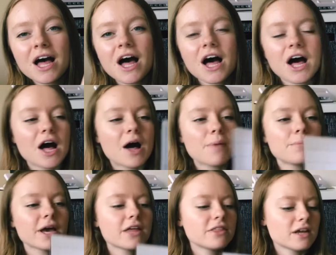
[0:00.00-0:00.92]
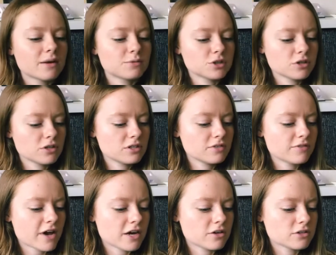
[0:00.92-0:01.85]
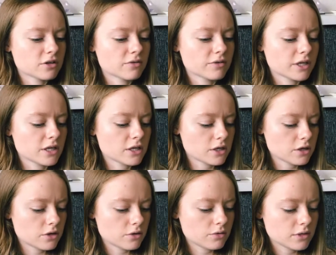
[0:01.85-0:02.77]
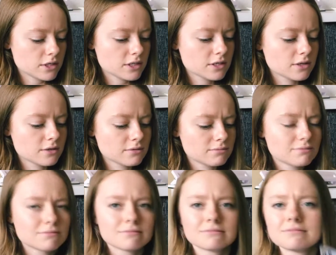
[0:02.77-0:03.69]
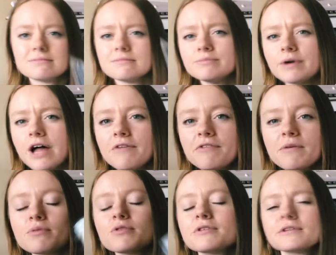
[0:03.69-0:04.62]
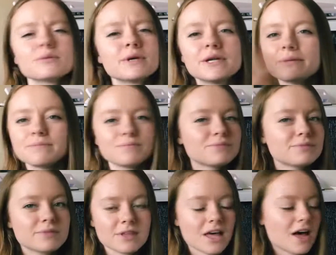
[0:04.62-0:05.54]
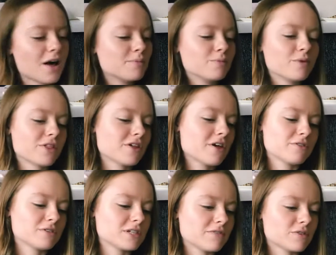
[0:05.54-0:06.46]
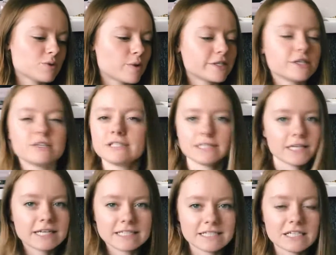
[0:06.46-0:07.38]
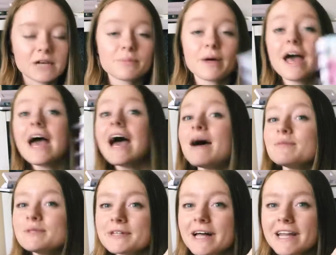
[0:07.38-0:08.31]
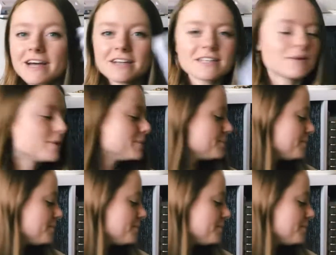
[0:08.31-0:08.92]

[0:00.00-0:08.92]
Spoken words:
And then I'm sure the dividers are really cute. But I'll flip through this one with the other stuff as well so you can see like a detail, but I'm so glad I got that one.